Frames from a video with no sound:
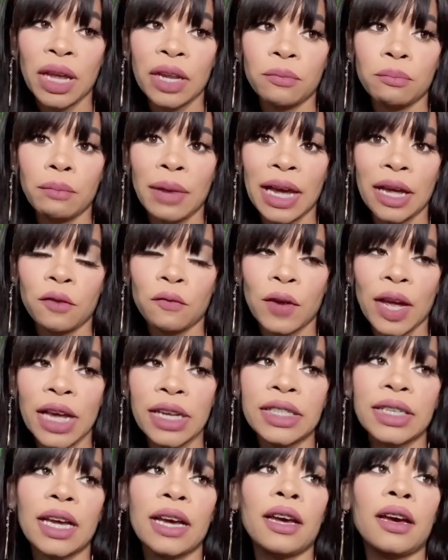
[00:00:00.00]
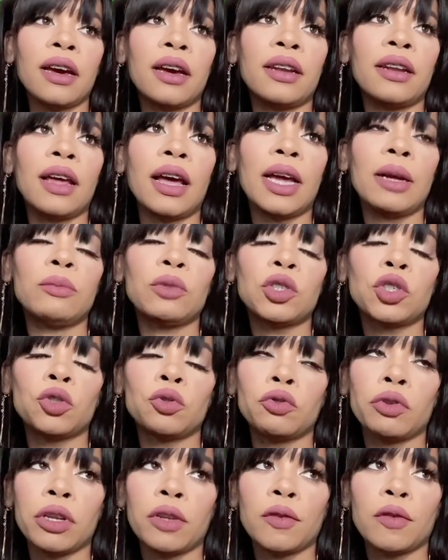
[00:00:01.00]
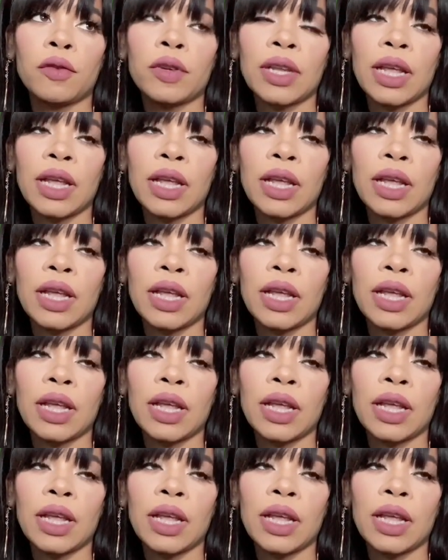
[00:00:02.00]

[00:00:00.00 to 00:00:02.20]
my advice, and I am so grateful for